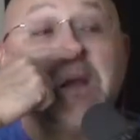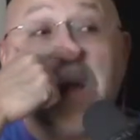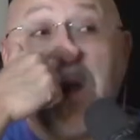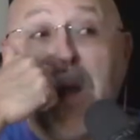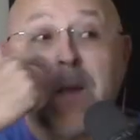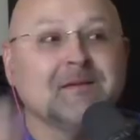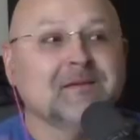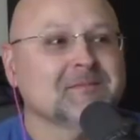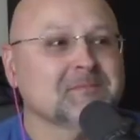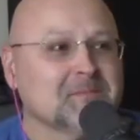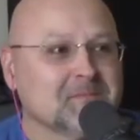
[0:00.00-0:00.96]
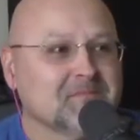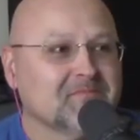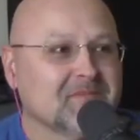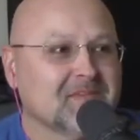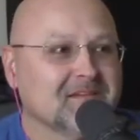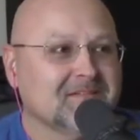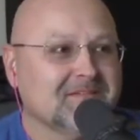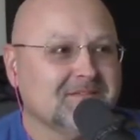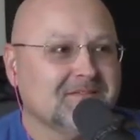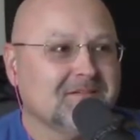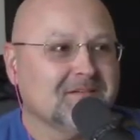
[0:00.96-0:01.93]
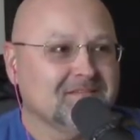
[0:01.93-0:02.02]
She's washing it by hand down at the
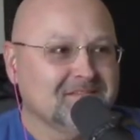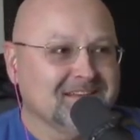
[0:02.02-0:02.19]
river because